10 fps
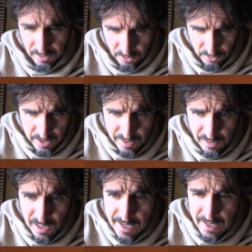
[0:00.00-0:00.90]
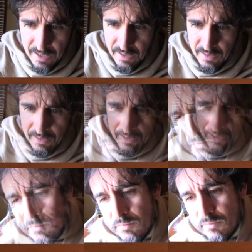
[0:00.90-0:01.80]
It's already delighted.
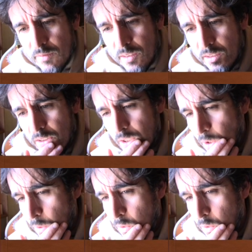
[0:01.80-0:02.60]
So